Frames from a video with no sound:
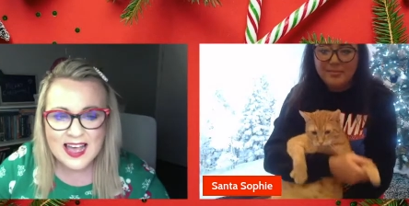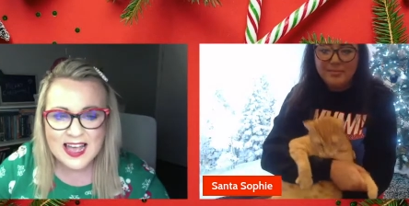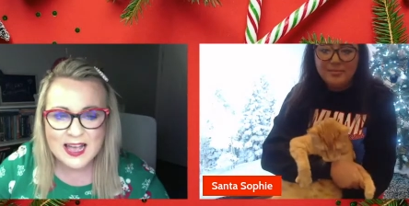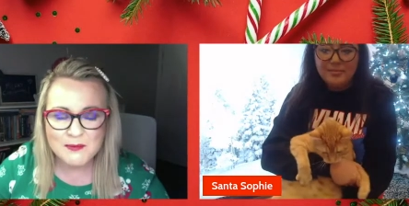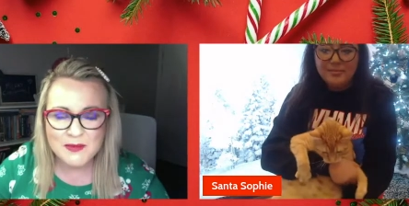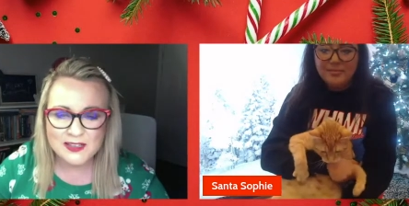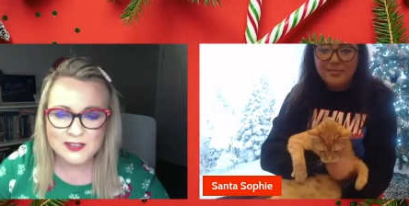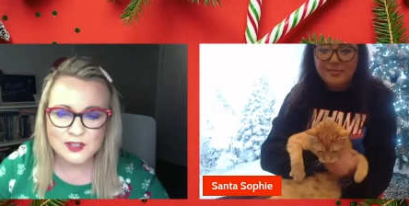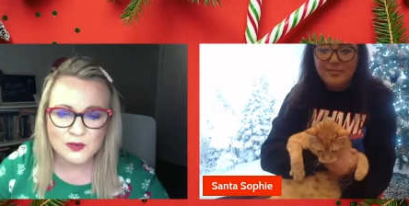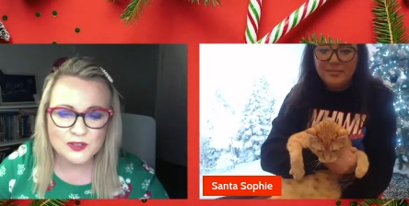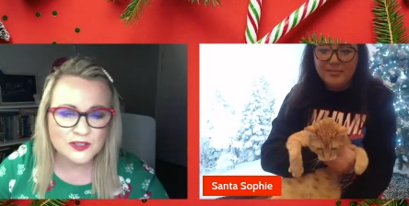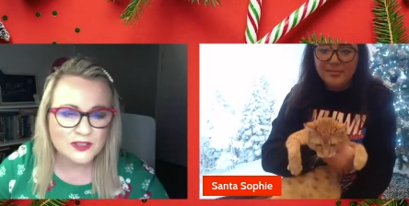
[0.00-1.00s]
Speaker 1: Um, and
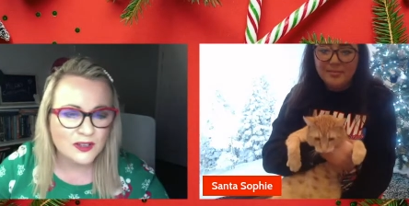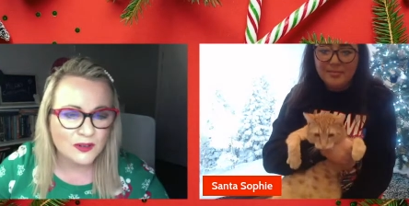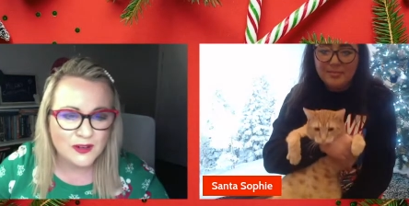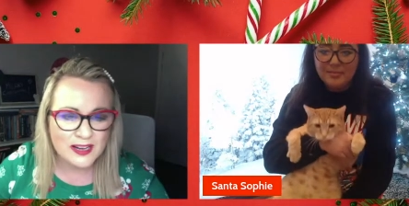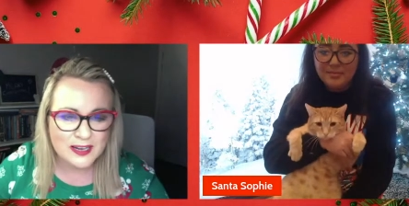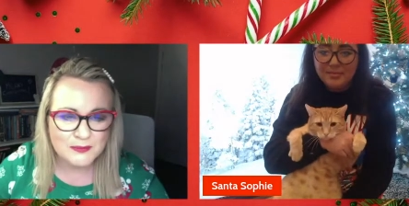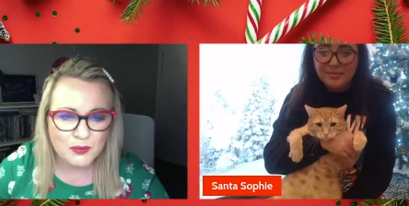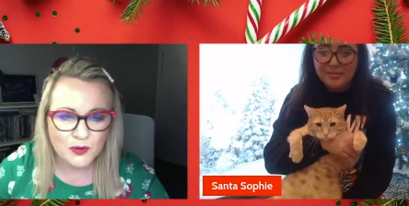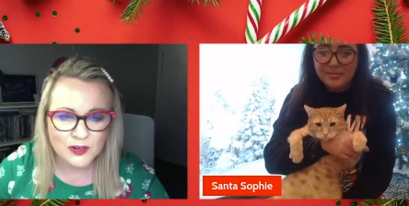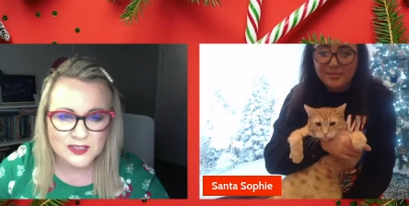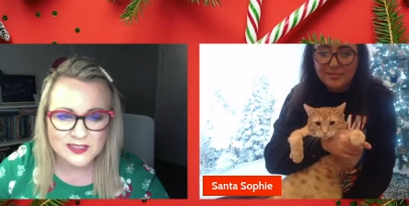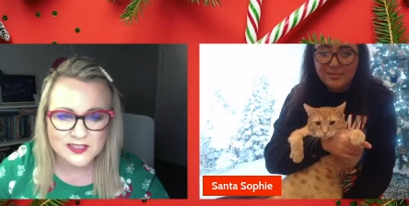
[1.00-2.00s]
so it's a really
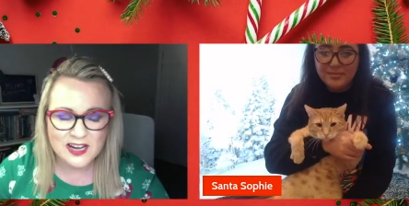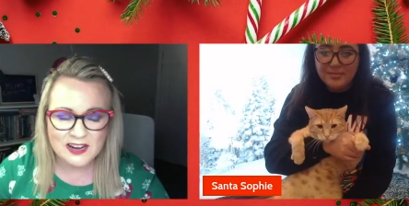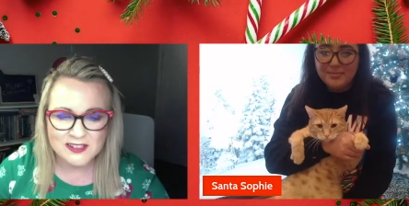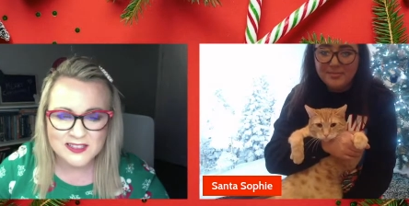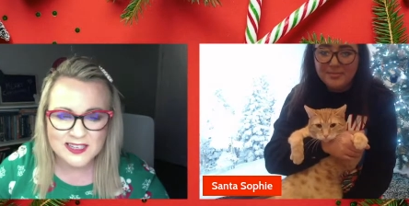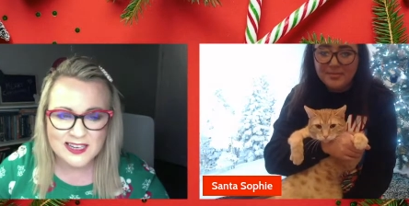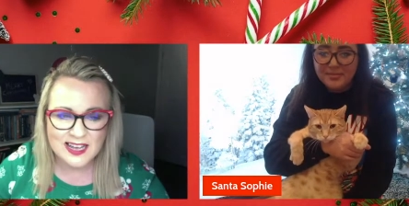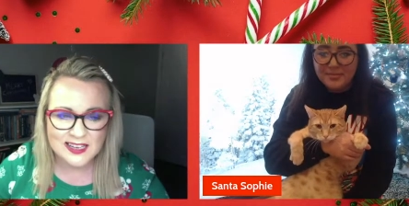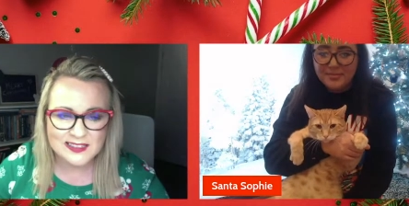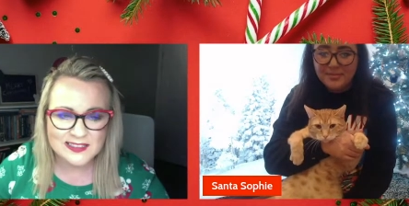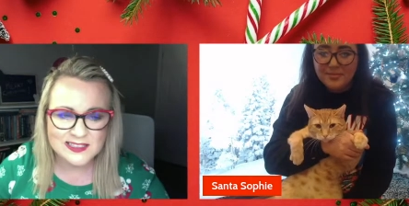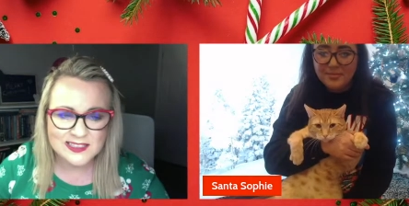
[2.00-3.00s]
important charity.
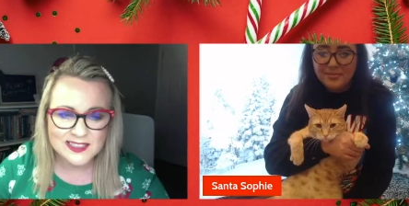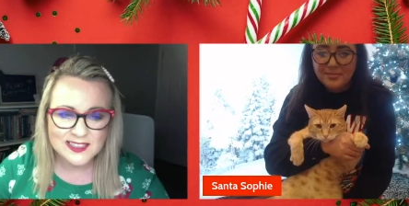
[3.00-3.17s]
And